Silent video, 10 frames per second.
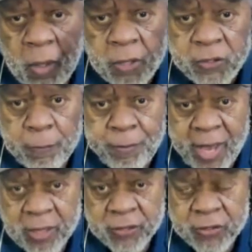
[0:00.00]
let's see,
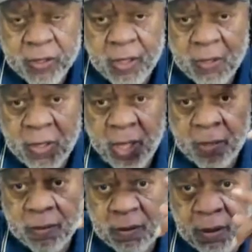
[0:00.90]
Patterson, and
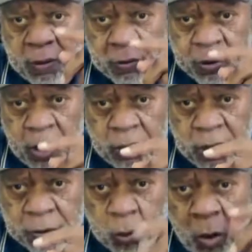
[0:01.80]
then there was uh,
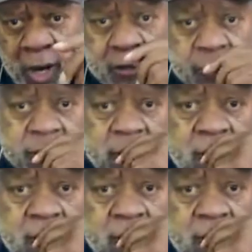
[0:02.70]
there was Wallace,